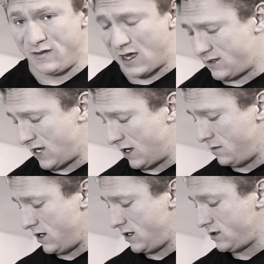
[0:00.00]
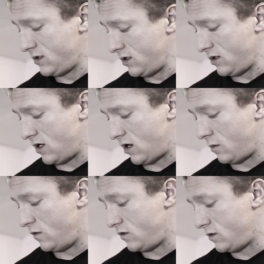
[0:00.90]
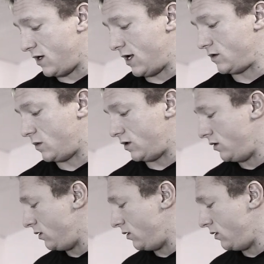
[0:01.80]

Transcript: that 10 minutes and I'll move on to my next one.